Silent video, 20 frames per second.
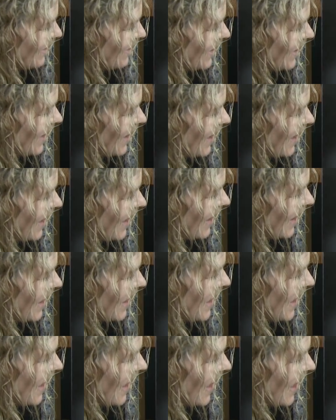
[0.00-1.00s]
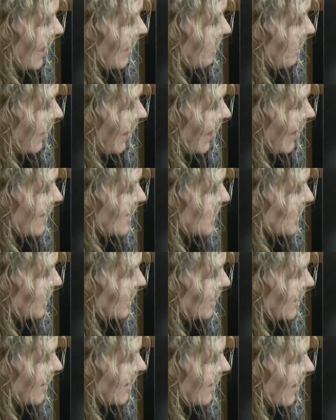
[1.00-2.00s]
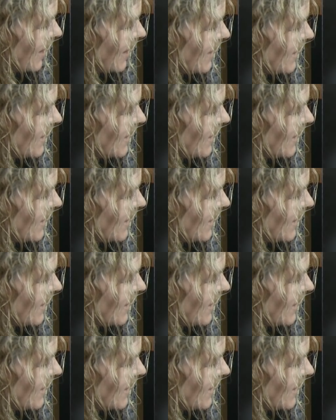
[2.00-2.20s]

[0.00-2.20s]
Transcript: give it a, a painterly